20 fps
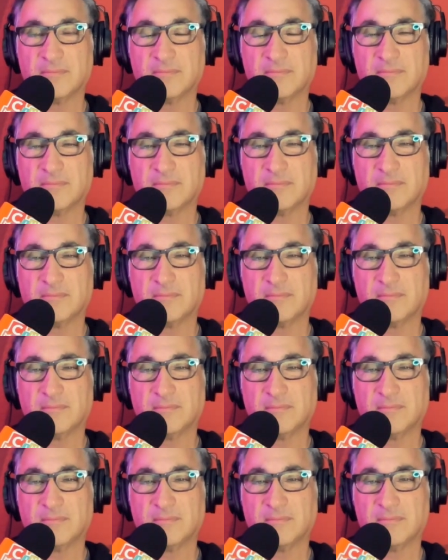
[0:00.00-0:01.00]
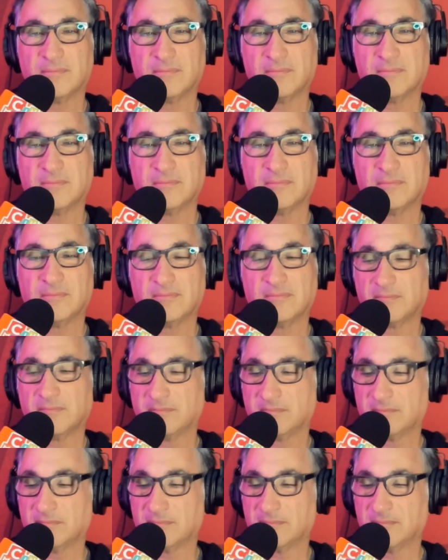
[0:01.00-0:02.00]

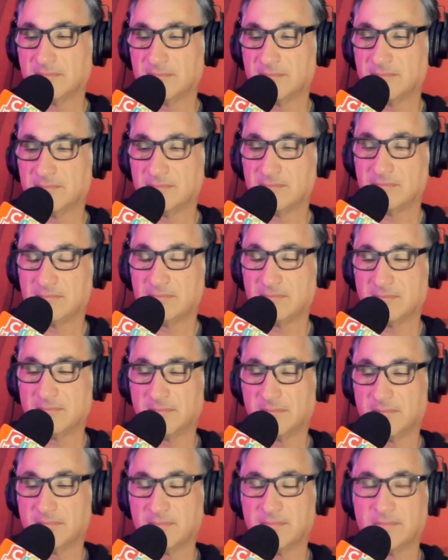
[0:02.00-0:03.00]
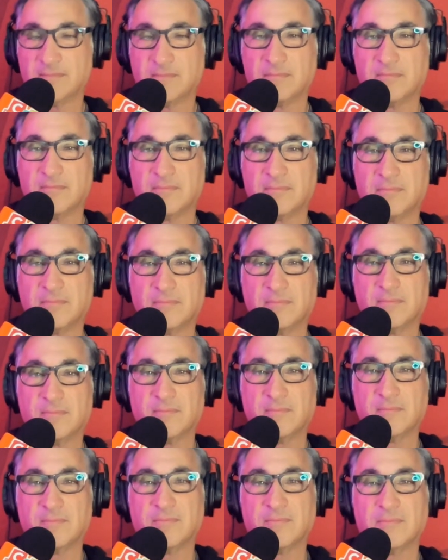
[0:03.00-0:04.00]

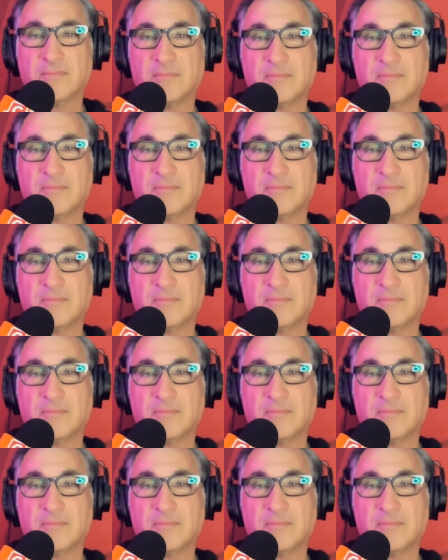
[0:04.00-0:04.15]
No words are spoken by the person on screen.